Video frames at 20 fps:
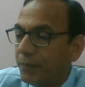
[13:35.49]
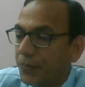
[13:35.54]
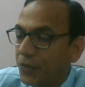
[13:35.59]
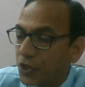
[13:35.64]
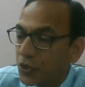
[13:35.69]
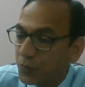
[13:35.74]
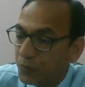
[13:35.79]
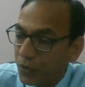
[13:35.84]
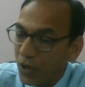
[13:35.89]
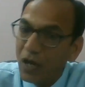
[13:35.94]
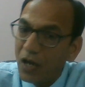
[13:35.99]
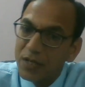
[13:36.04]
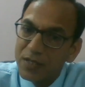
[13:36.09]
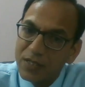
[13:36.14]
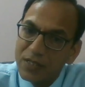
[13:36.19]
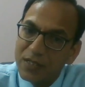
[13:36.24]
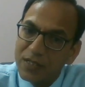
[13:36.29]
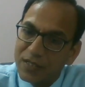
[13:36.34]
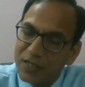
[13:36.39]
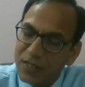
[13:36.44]
this
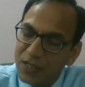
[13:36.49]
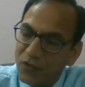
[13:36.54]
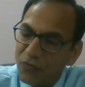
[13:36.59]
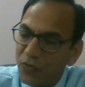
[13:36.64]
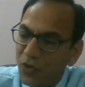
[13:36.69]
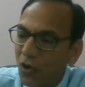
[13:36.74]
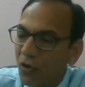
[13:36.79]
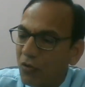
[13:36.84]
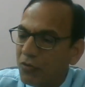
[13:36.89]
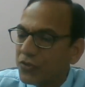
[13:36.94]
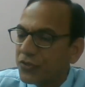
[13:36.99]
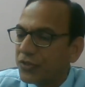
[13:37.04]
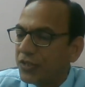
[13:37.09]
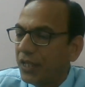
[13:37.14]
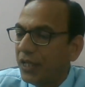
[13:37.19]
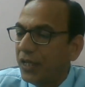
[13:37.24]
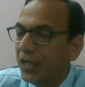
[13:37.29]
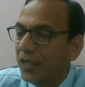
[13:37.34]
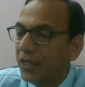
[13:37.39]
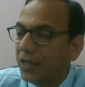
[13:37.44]
process involves
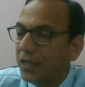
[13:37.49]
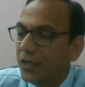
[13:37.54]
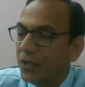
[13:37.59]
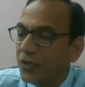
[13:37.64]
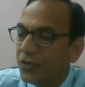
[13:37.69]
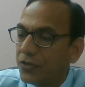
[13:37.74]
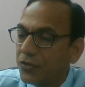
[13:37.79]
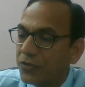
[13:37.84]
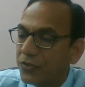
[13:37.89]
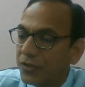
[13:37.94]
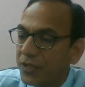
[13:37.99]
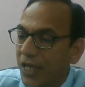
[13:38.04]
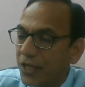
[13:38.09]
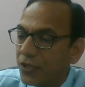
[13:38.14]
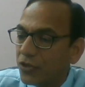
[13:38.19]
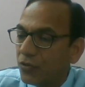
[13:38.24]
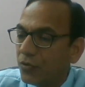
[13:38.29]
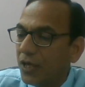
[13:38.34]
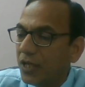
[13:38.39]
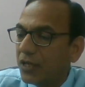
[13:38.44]
the
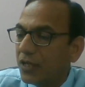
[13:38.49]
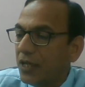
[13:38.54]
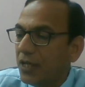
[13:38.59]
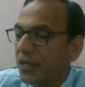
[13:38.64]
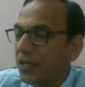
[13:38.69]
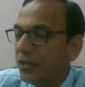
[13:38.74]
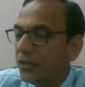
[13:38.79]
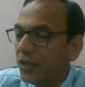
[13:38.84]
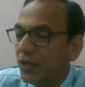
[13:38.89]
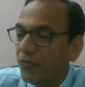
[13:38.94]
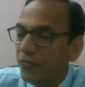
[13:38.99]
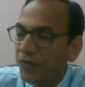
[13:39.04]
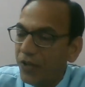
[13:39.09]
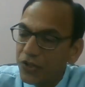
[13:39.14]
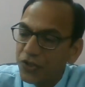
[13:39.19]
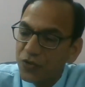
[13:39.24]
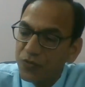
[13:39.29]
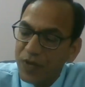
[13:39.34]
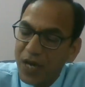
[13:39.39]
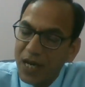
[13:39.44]
saturating the
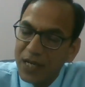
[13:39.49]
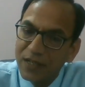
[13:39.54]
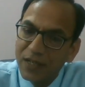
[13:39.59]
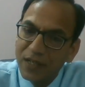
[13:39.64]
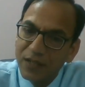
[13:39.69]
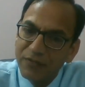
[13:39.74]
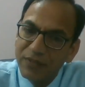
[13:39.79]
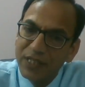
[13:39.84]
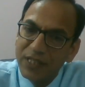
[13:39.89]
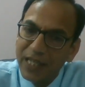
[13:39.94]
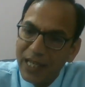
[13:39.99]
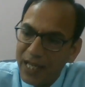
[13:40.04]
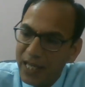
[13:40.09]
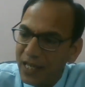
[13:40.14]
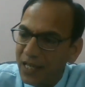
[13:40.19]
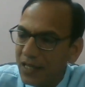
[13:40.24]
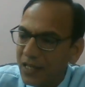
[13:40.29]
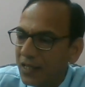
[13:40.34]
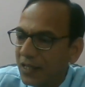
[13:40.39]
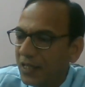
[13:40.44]
wastewater with
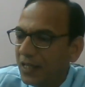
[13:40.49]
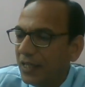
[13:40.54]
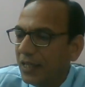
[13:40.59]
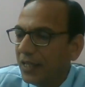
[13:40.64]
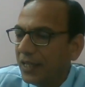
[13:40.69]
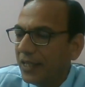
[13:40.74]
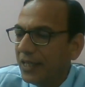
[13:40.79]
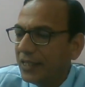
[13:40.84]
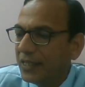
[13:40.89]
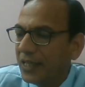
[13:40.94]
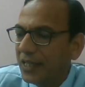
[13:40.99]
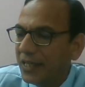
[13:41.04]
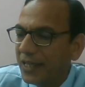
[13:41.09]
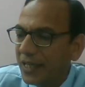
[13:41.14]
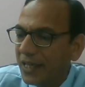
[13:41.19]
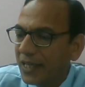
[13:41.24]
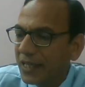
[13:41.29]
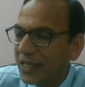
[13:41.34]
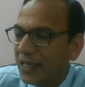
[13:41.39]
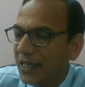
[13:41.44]
air, either
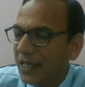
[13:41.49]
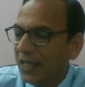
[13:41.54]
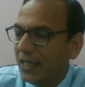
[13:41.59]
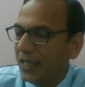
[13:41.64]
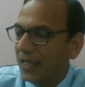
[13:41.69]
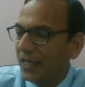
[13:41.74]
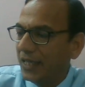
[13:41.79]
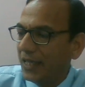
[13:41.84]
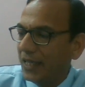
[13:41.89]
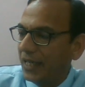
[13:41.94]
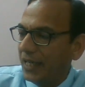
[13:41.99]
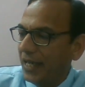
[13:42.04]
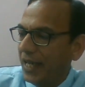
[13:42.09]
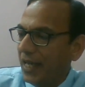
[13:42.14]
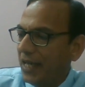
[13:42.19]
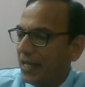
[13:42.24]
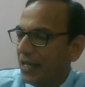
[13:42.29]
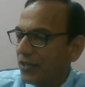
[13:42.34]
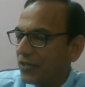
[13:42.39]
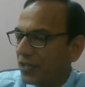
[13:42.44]
directly in an
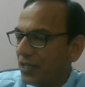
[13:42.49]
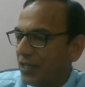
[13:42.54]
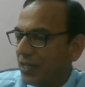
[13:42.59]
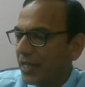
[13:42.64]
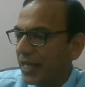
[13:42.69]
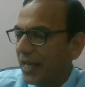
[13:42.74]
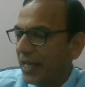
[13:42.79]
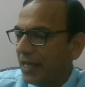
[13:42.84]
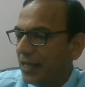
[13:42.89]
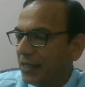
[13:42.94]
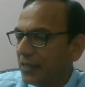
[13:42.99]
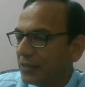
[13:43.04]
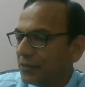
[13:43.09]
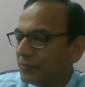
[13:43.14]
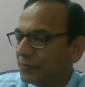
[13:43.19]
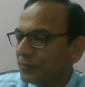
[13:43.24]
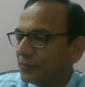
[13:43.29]
aeration tank,